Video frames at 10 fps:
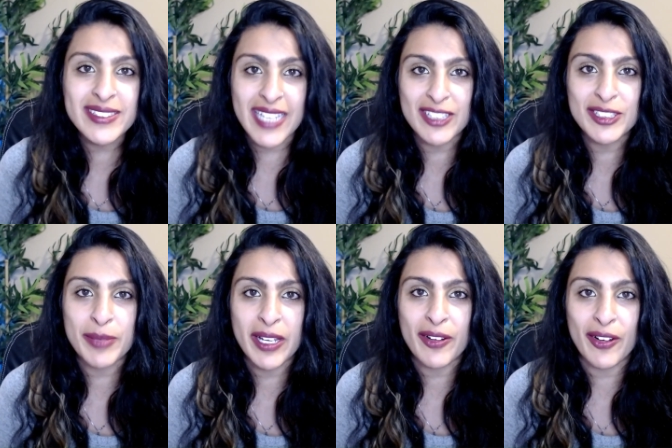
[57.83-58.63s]
answer
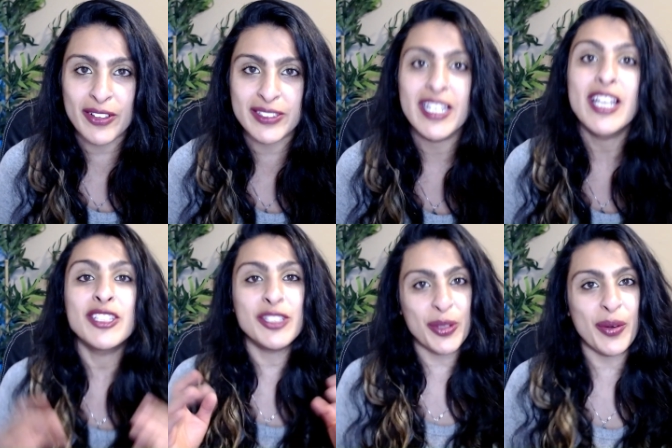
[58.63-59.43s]
my calls,
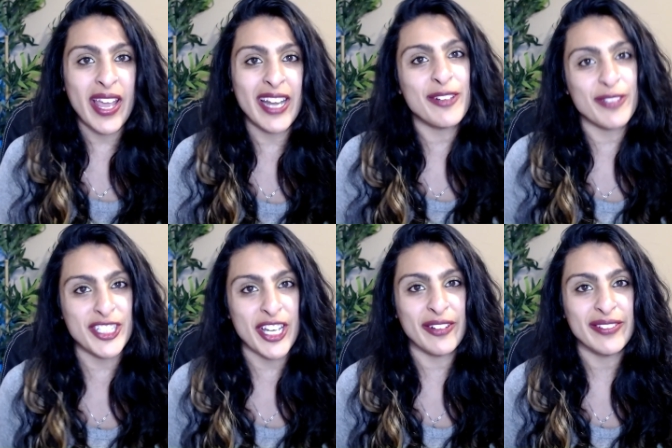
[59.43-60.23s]
so go ahead and reach
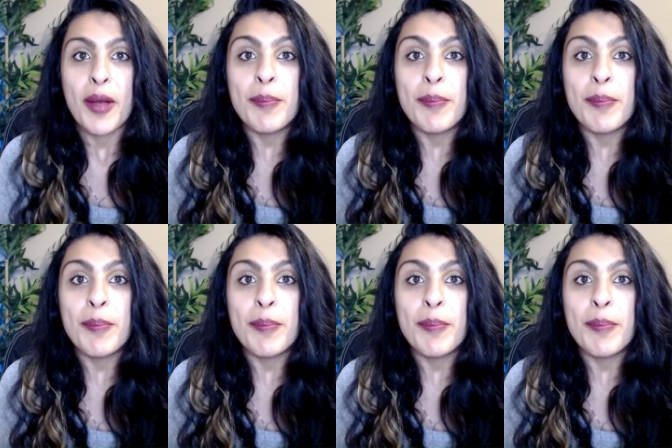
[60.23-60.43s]
out.